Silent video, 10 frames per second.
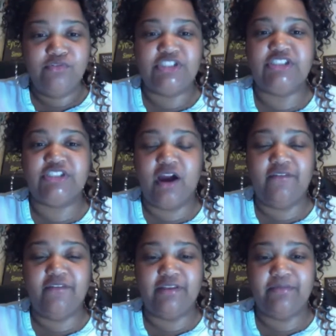She's
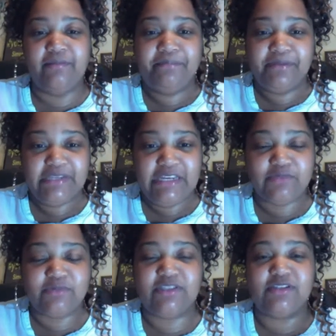already been pleased
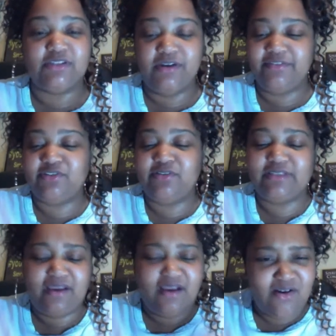with the service. So it's
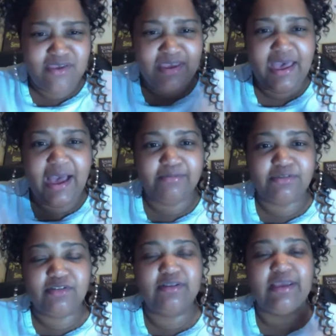like, oh yeah,
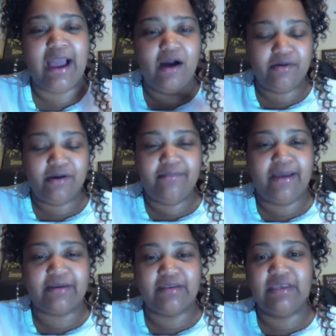absolutely, I'll come
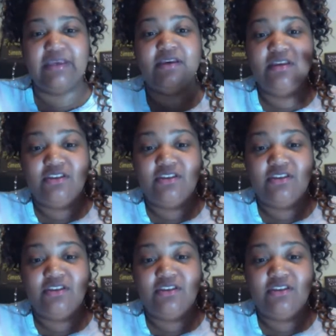back again.